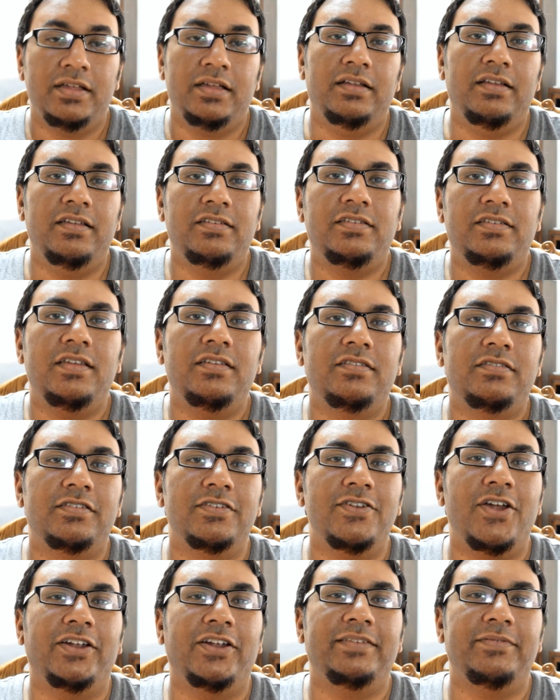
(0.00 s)
this is
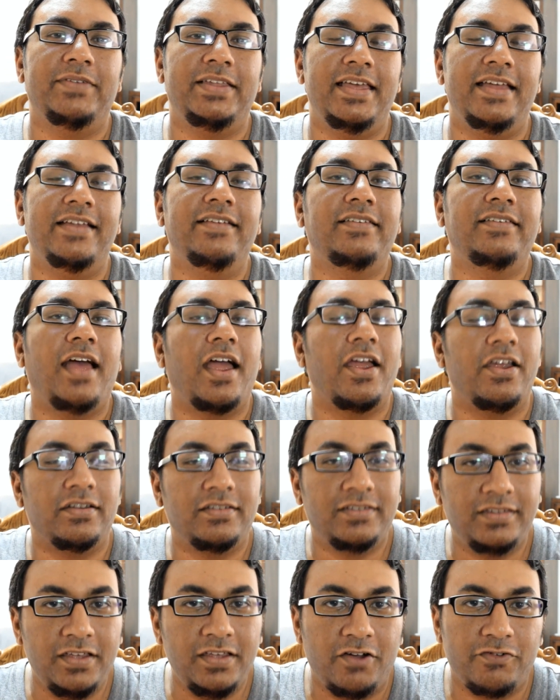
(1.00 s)
not the
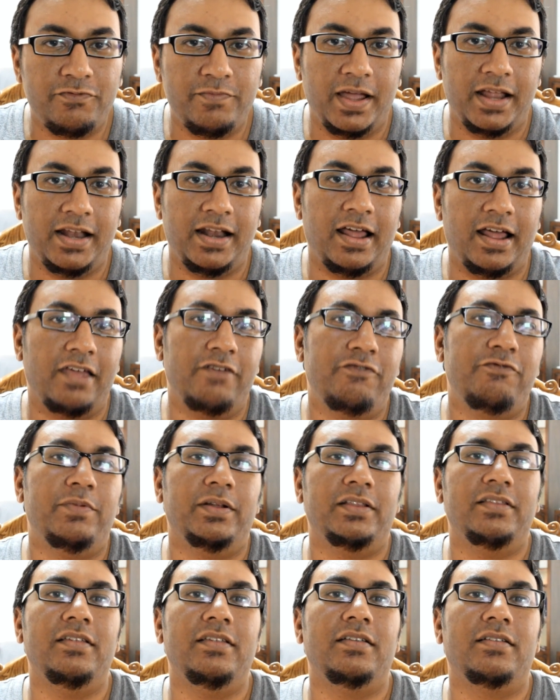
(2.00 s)
entirety of my life,
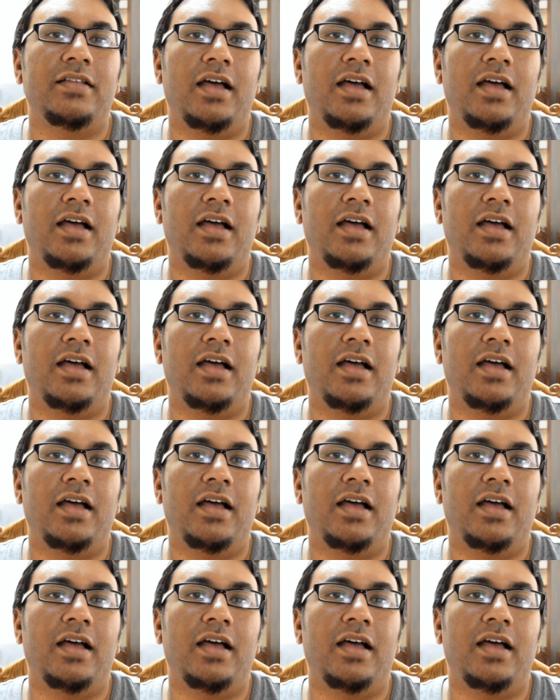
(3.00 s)
but it,